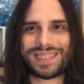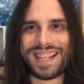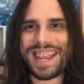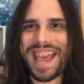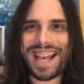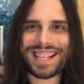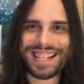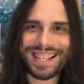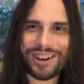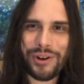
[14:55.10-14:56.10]
And
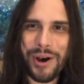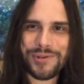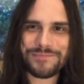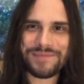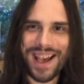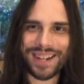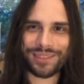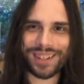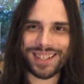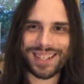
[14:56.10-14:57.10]
yes, go out and
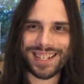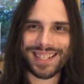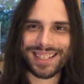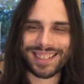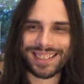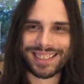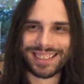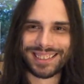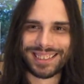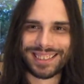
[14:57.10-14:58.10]
manifest.
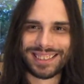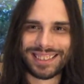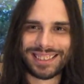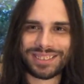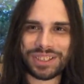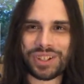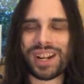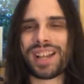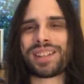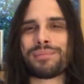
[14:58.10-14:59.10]
Richard
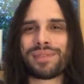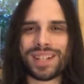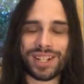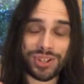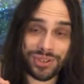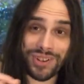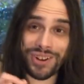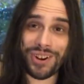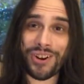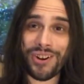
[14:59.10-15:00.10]
has a pretty
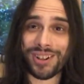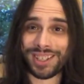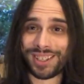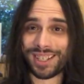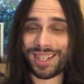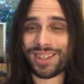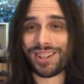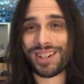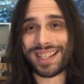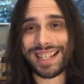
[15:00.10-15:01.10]
strong call in the Gene